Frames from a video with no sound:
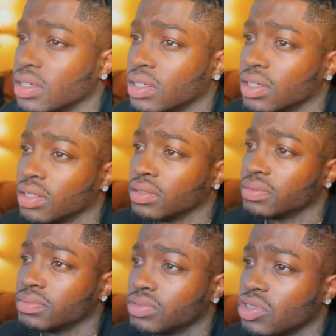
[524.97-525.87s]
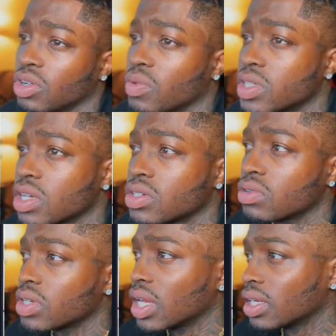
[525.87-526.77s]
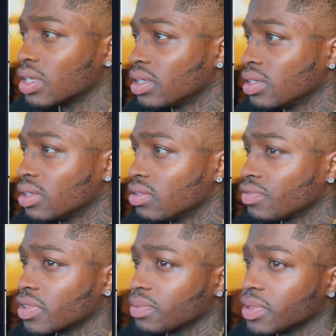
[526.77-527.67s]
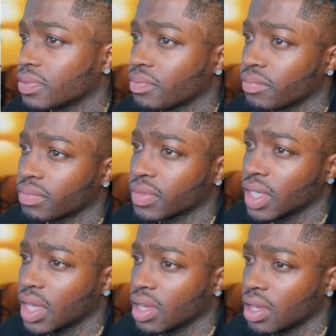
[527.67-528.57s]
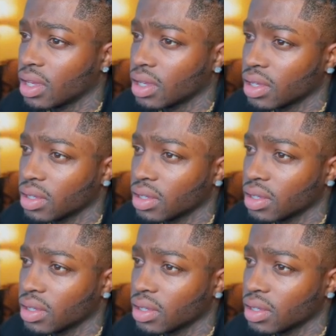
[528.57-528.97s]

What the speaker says: do your research on that. You feel me? And